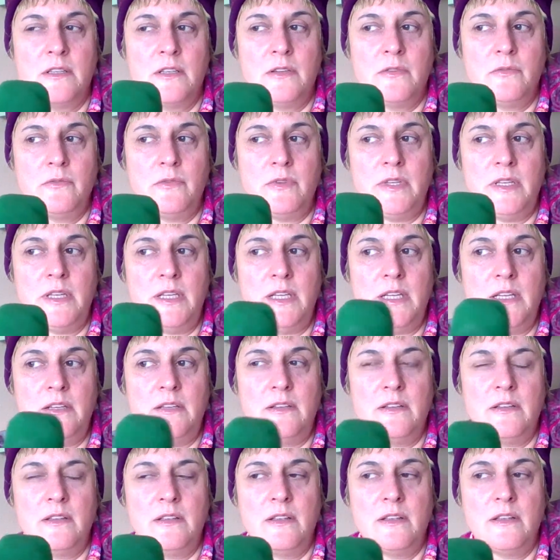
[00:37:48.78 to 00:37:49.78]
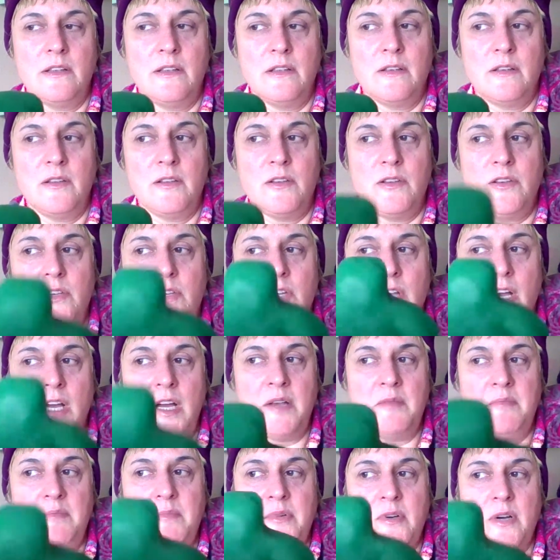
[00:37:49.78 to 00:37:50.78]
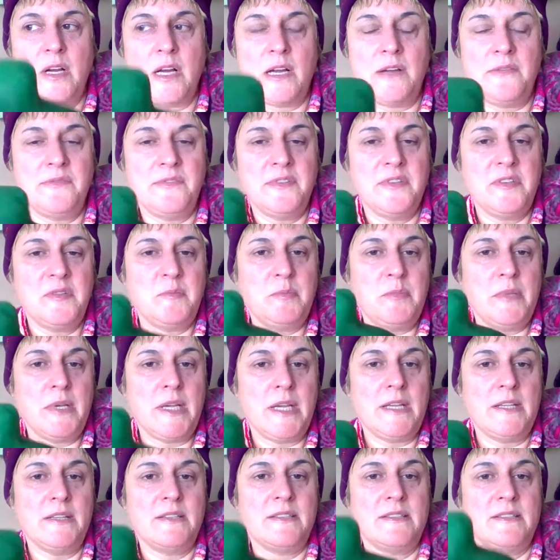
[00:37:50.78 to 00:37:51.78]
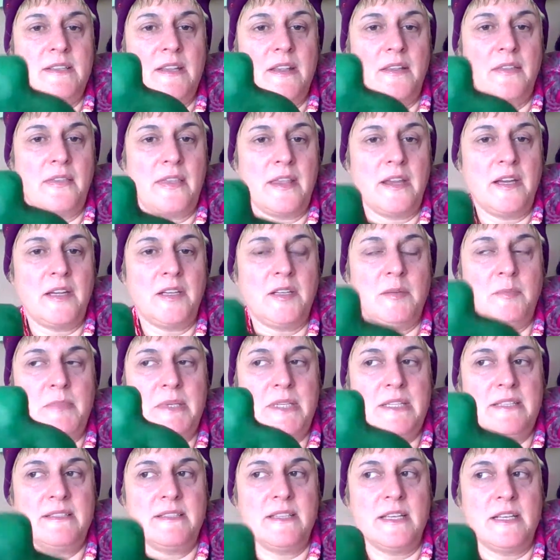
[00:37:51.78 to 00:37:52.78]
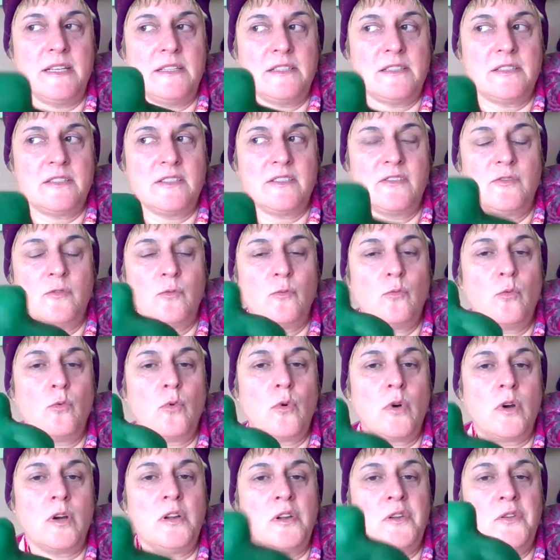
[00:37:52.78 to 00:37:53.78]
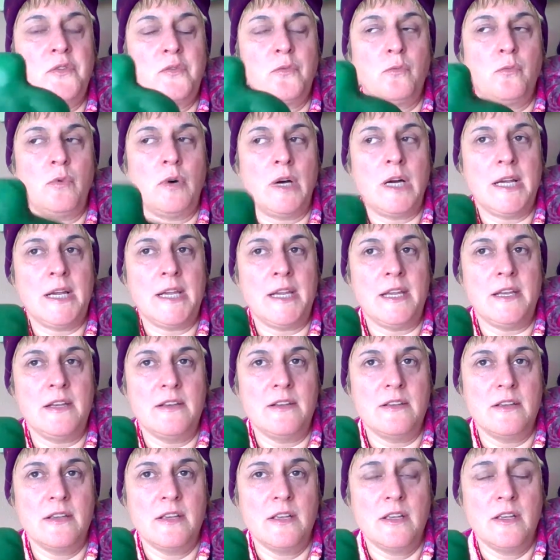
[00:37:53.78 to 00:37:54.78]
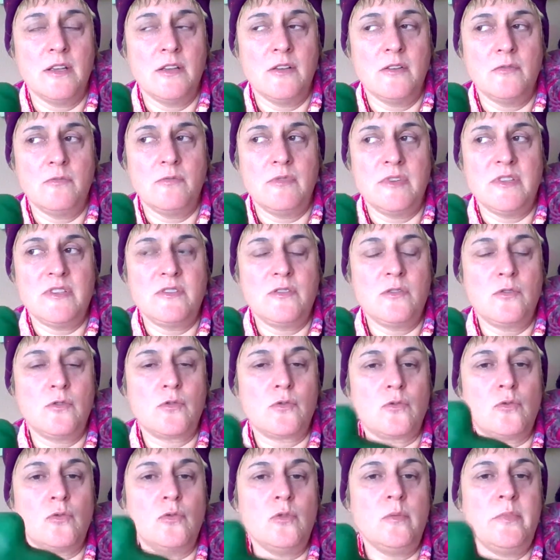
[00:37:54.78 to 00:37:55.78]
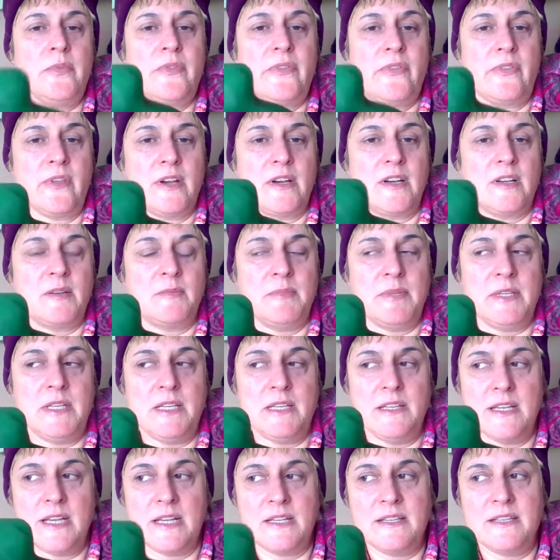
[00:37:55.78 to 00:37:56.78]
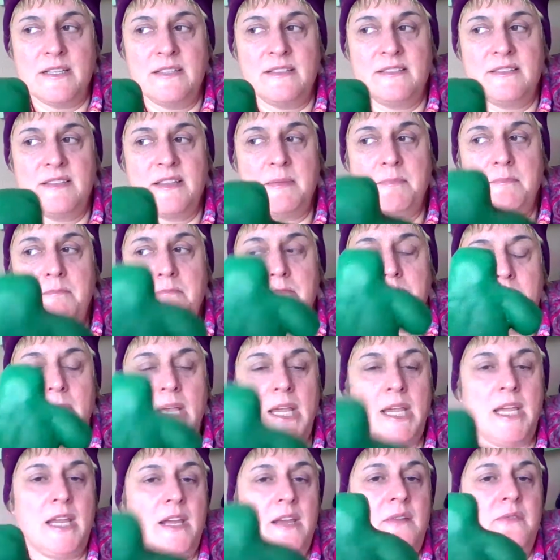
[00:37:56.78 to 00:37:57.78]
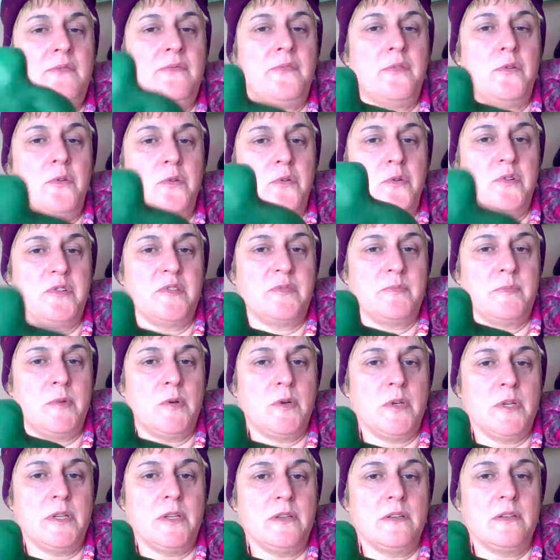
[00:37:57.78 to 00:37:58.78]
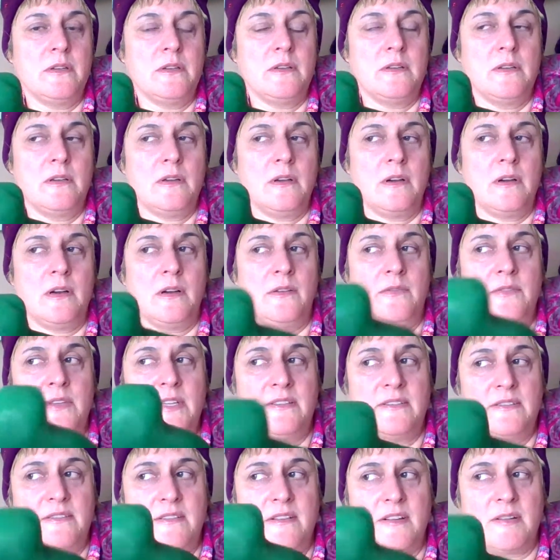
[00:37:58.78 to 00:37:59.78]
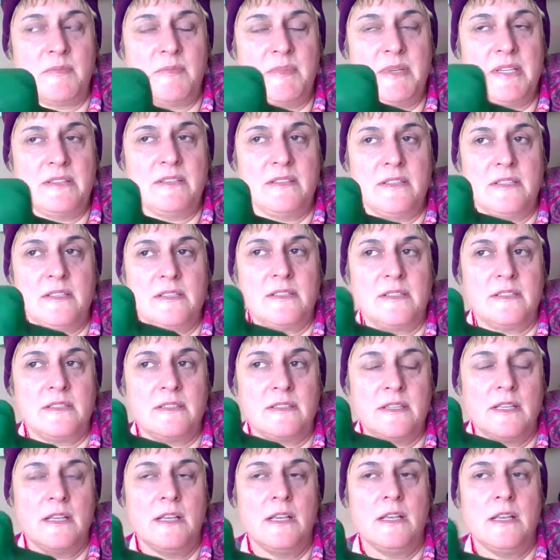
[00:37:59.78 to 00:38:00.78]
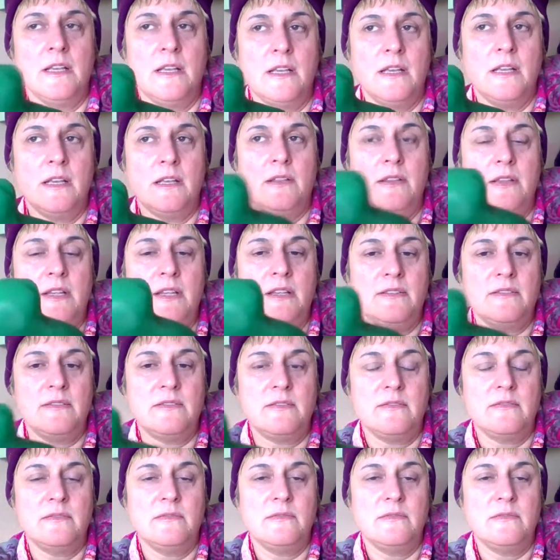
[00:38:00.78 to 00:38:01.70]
We need non-profit based therapy centers worldwide with group therapy. That is the main focus point of these therapy centers. These